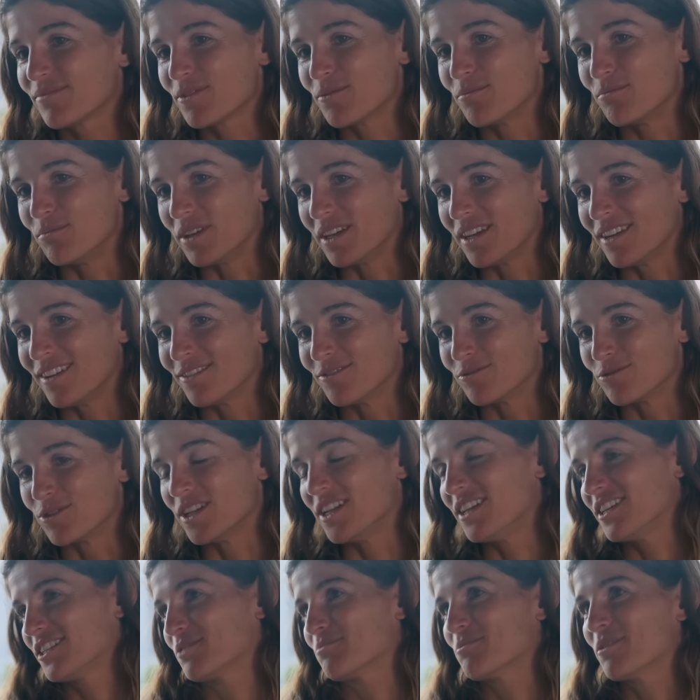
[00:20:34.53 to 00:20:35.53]
being
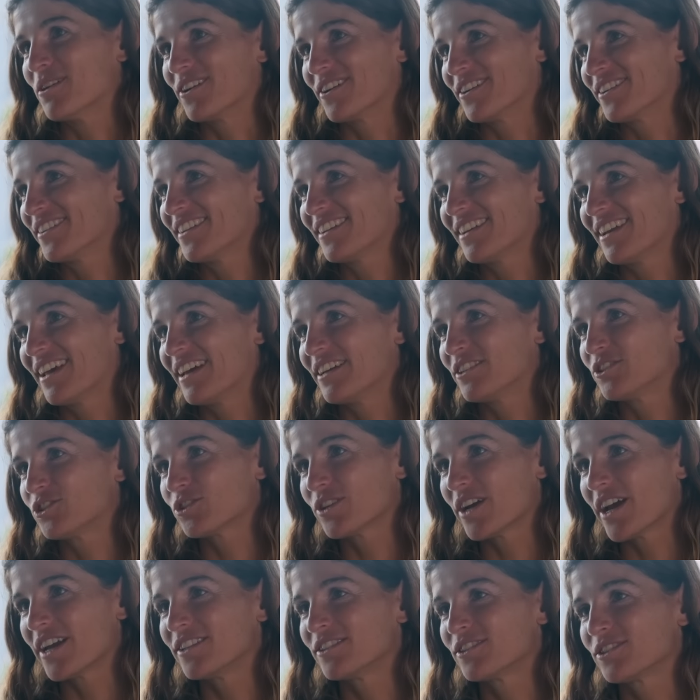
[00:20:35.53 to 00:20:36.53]
really smart, like
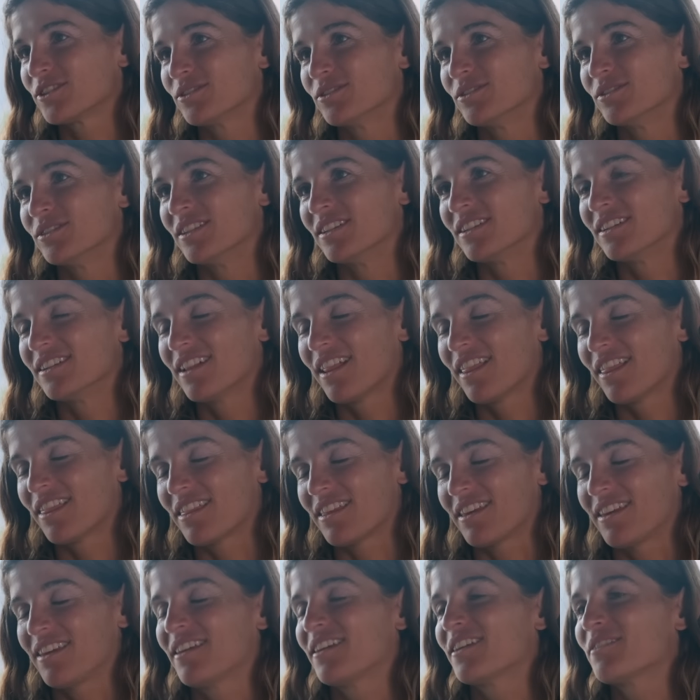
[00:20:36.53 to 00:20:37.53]
trying to
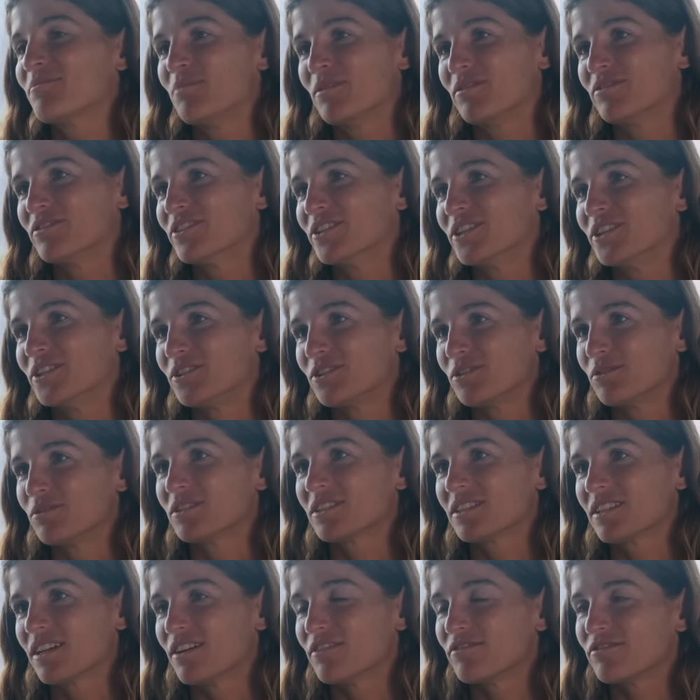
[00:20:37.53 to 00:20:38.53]
think before you do
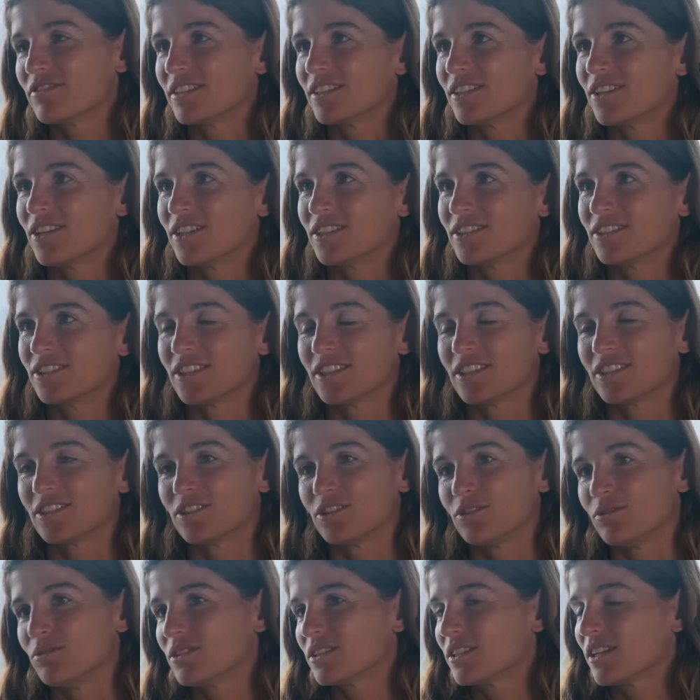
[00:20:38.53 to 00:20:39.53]
stuff and not
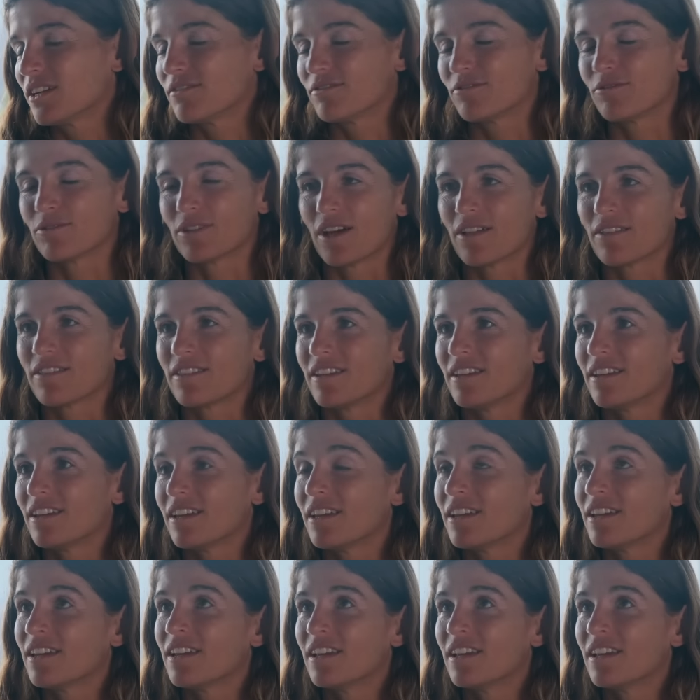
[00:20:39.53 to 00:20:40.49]
just do stuff without thinking,